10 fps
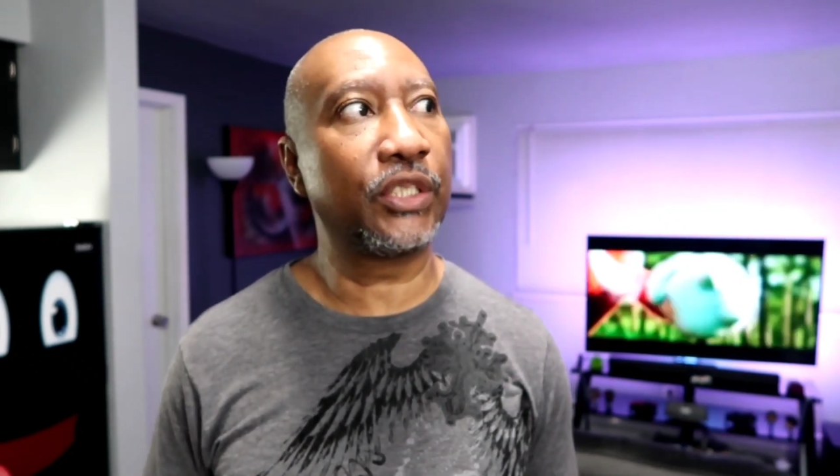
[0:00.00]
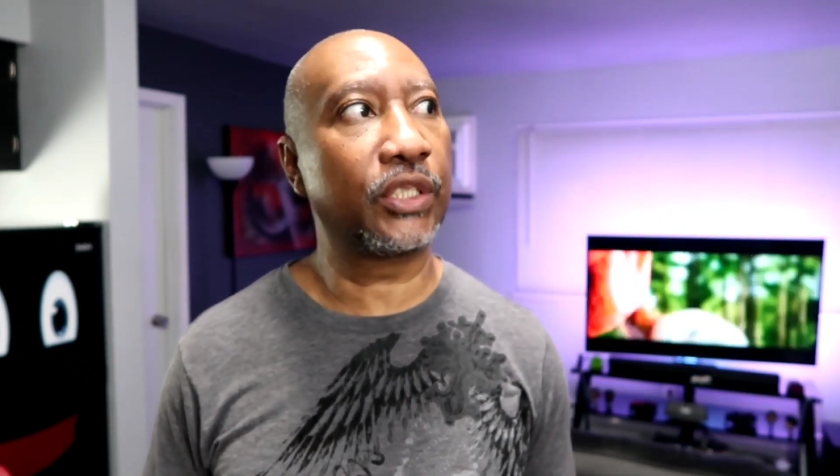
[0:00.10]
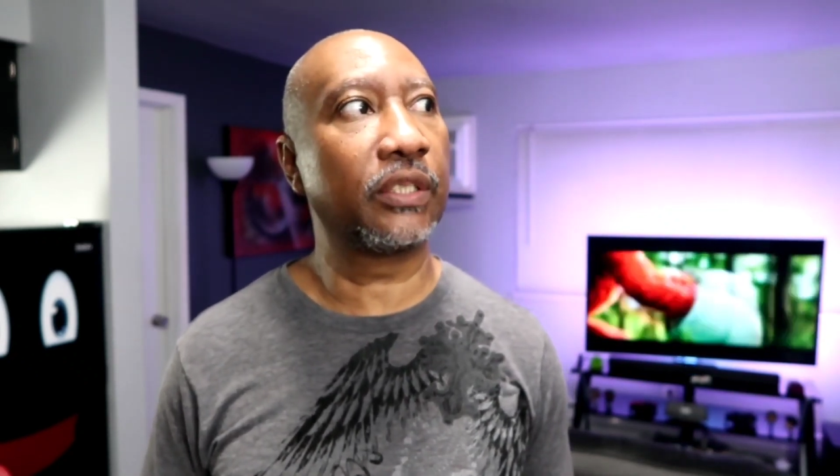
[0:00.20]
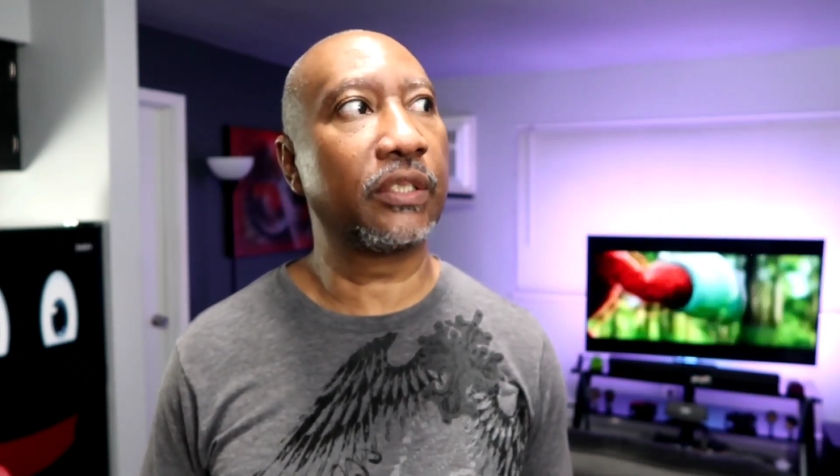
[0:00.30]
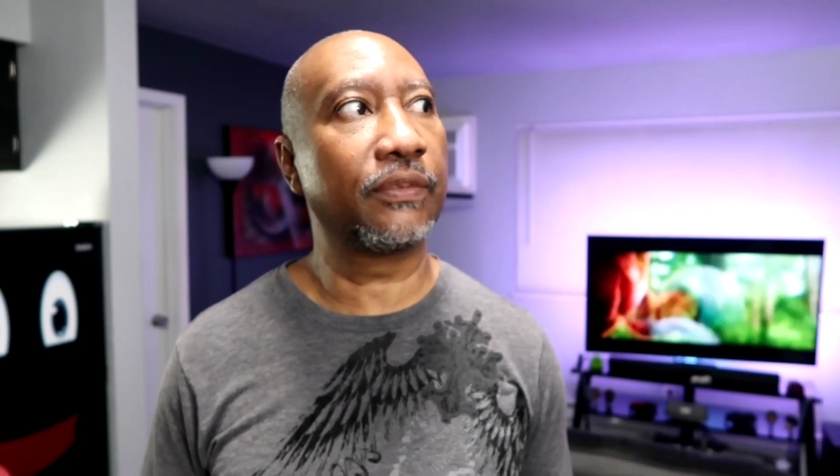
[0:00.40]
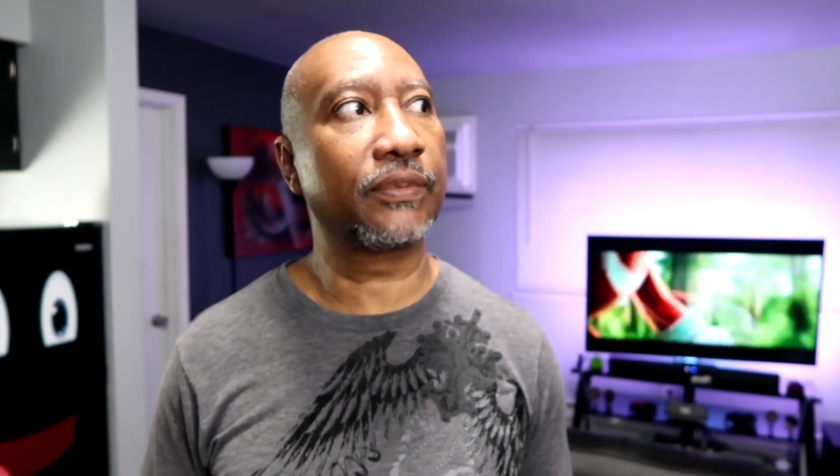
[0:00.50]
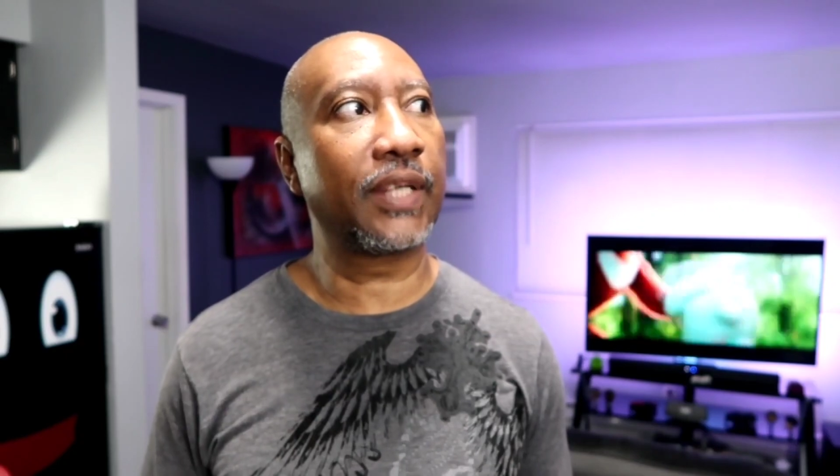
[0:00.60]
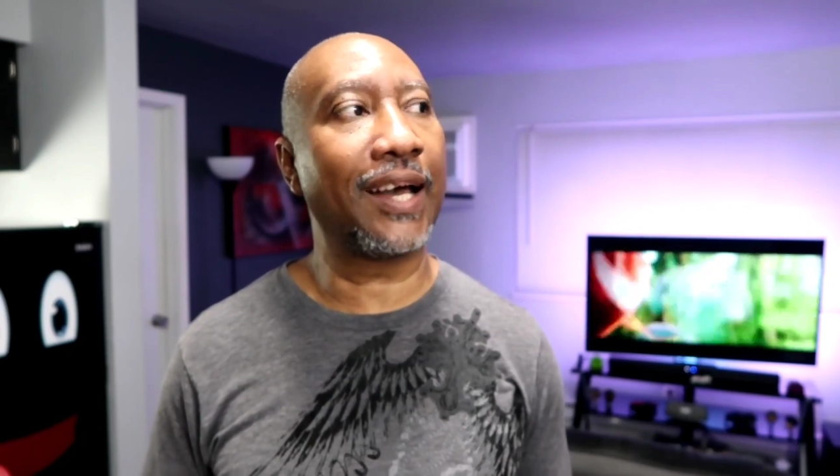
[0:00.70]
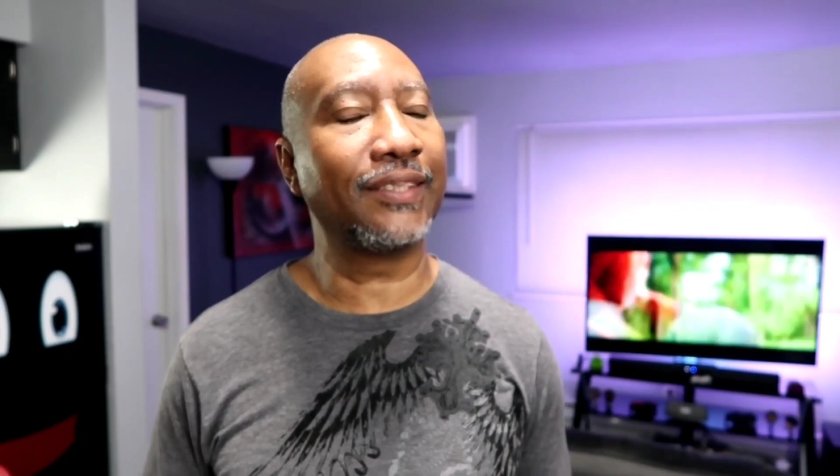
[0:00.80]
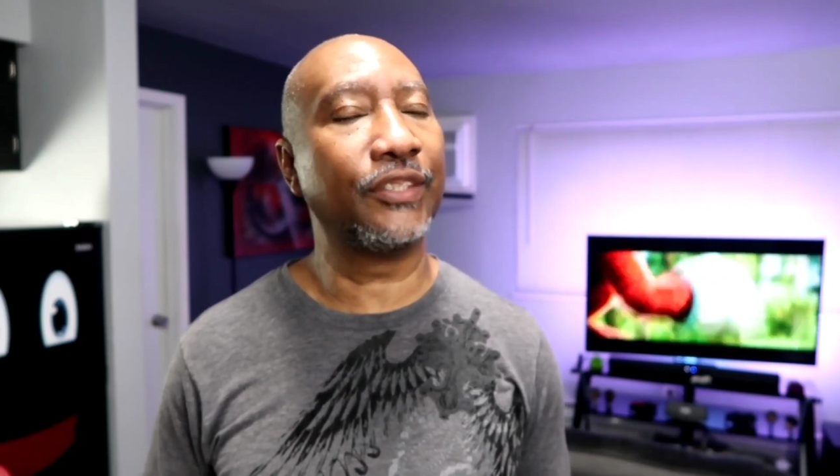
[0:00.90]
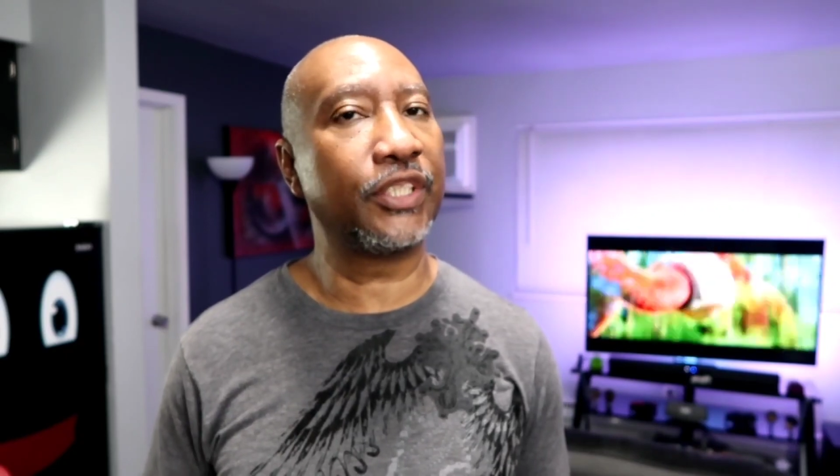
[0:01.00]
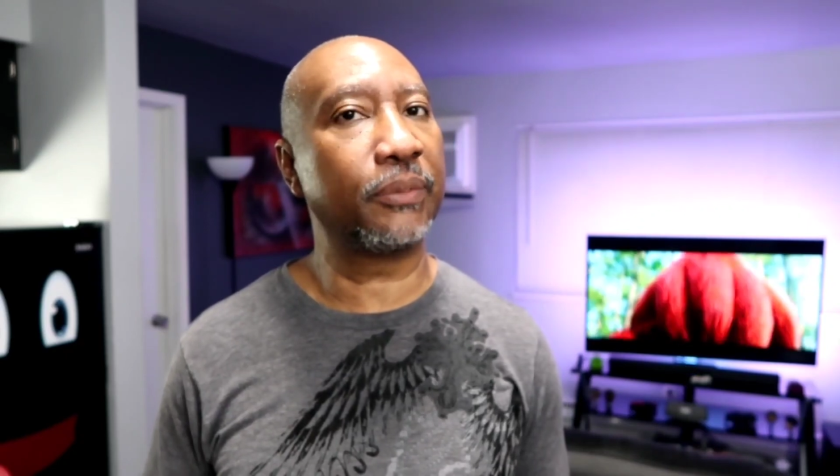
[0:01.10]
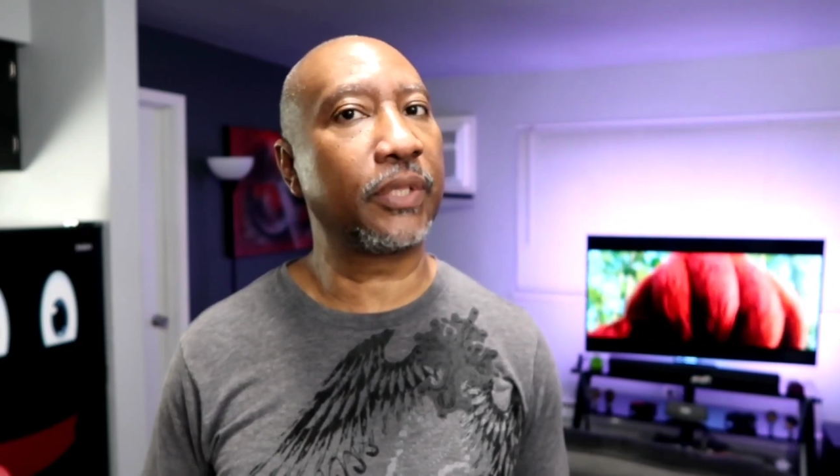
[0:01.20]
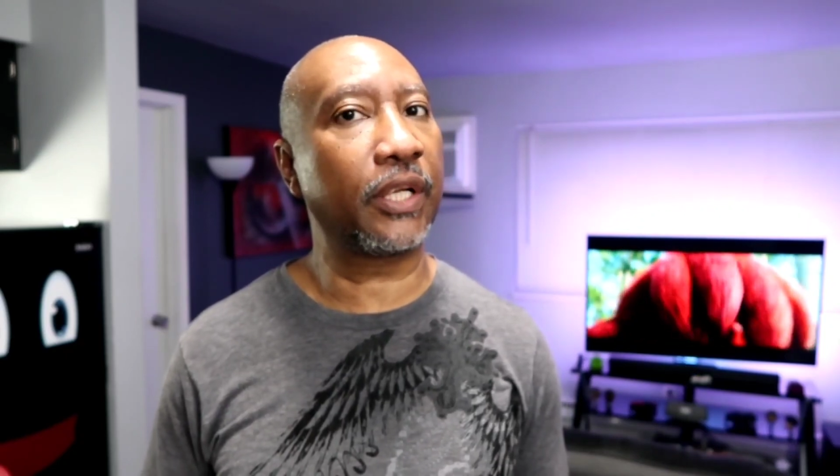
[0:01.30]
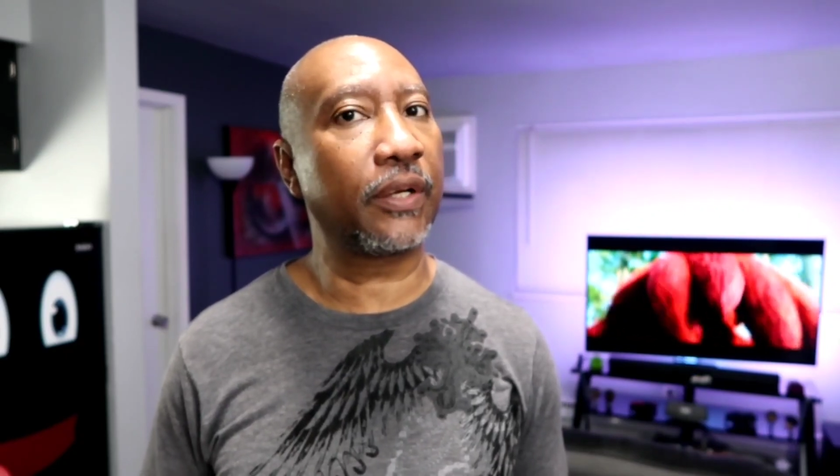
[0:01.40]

should have gotten Jim